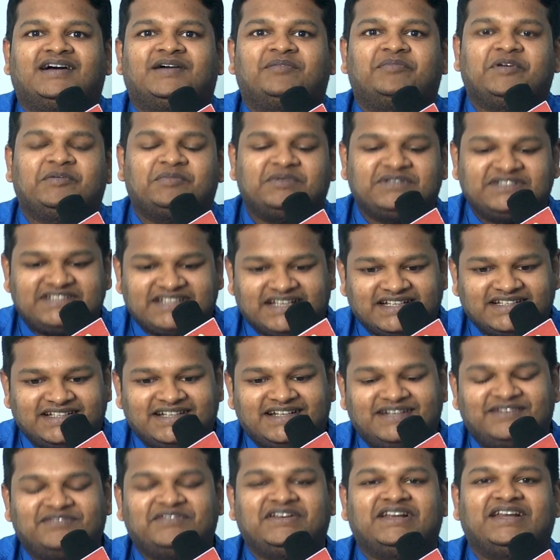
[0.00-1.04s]
people say
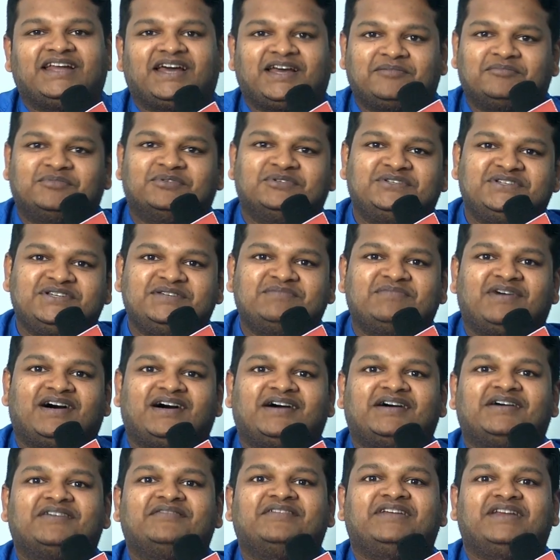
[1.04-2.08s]
that we like
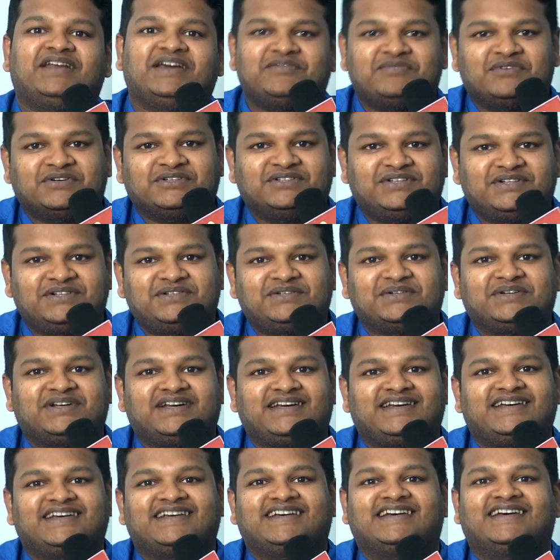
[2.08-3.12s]
Bujima, we like
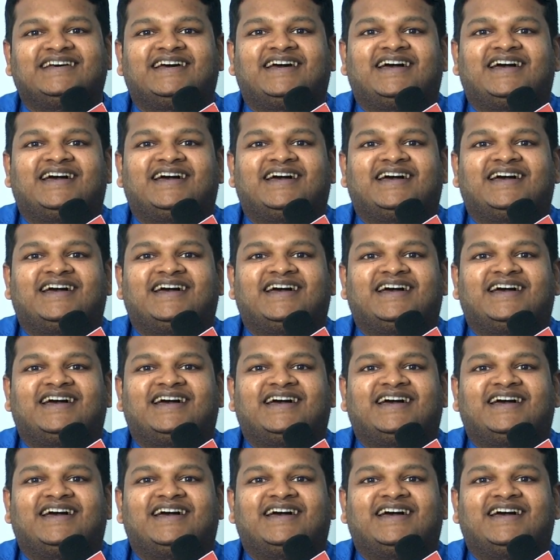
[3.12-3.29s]
Vedantuni,